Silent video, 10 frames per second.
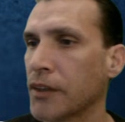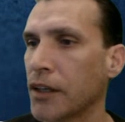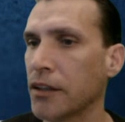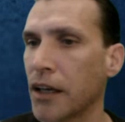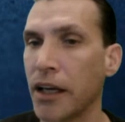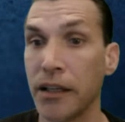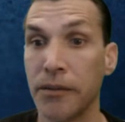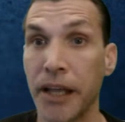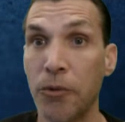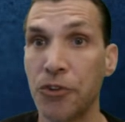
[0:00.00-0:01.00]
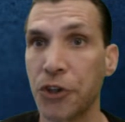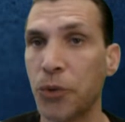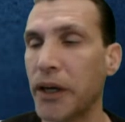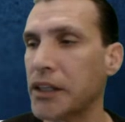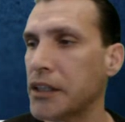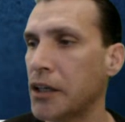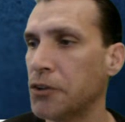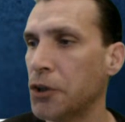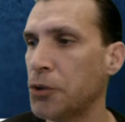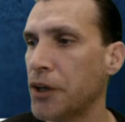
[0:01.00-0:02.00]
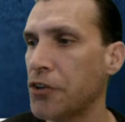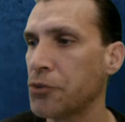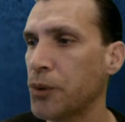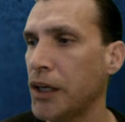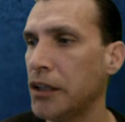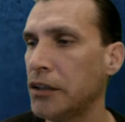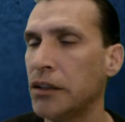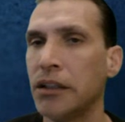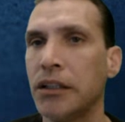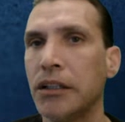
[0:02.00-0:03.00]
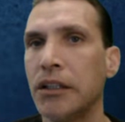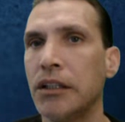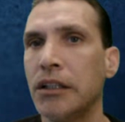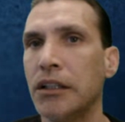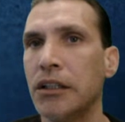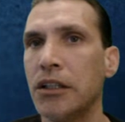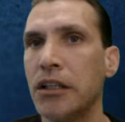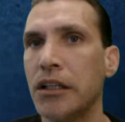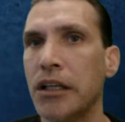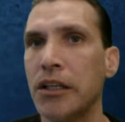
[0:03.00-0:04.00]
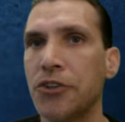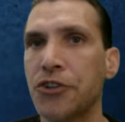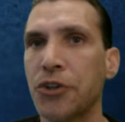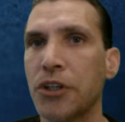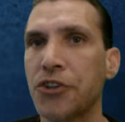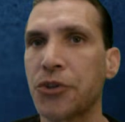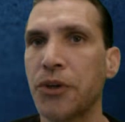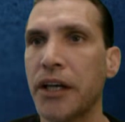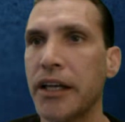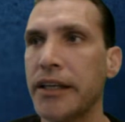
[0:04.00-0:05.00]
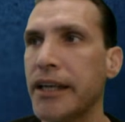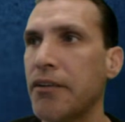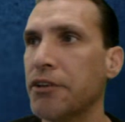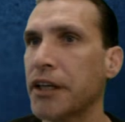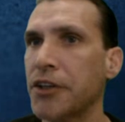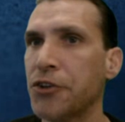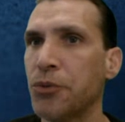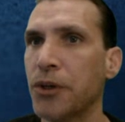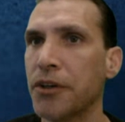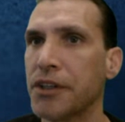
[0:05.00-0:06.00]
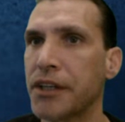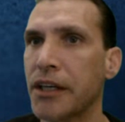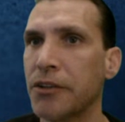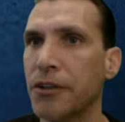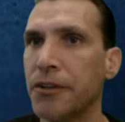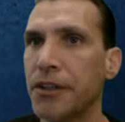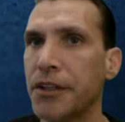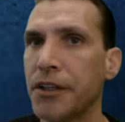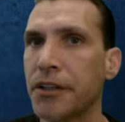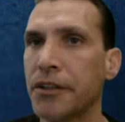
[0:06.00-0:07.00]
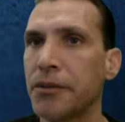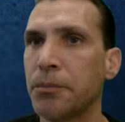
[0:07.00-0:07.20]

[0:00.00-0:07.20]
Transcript: Okay, and that was a quick download well. And so let's go ahead and navigate to where it downloaded here.